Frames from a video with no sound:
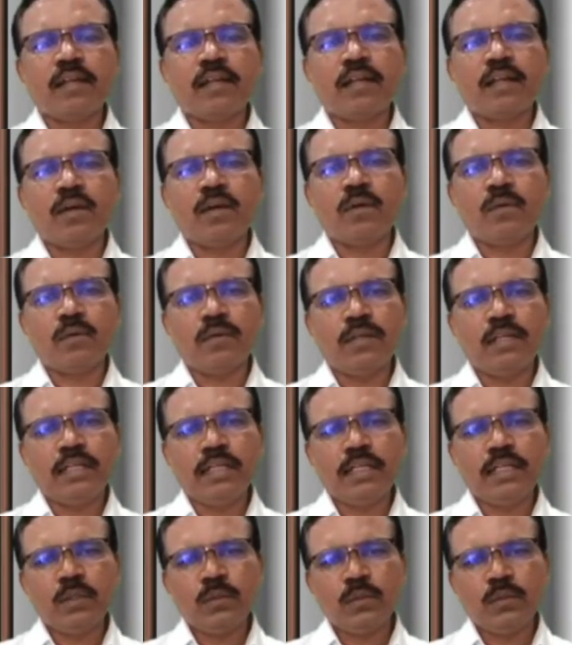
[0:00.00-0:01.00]
Now
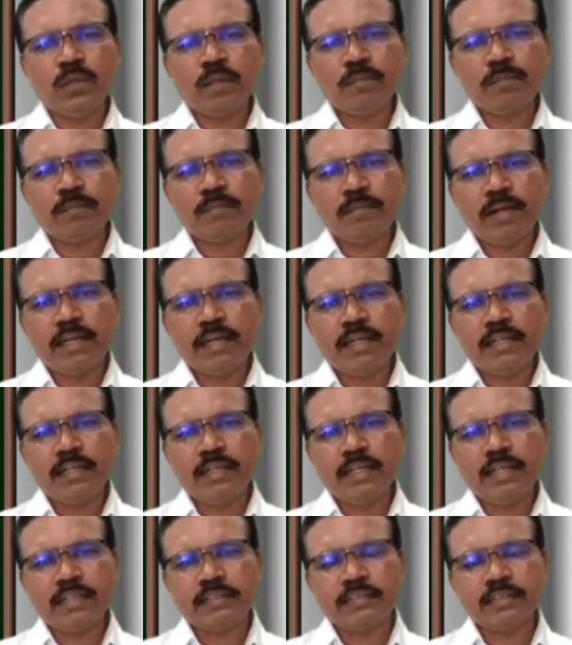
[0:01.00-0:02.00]
d2 f by
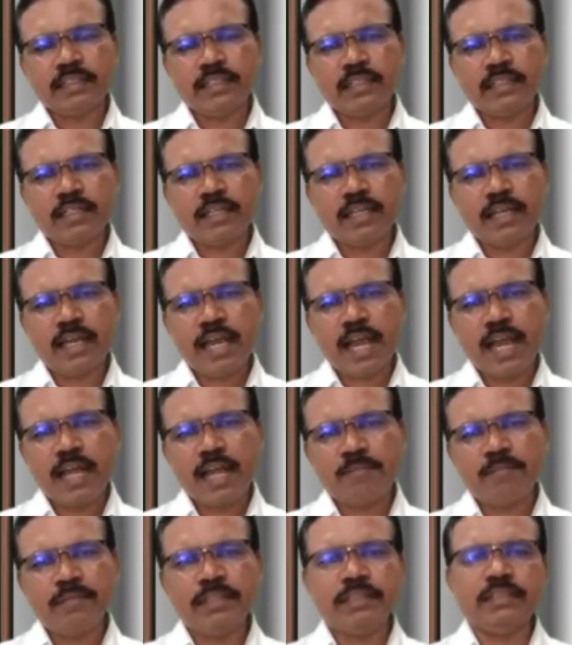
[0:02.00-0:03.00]
dx
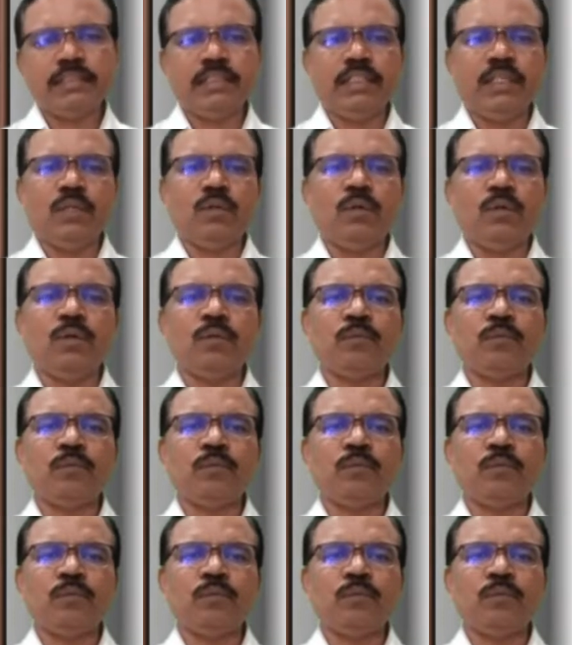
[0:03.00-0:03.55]
can be 0.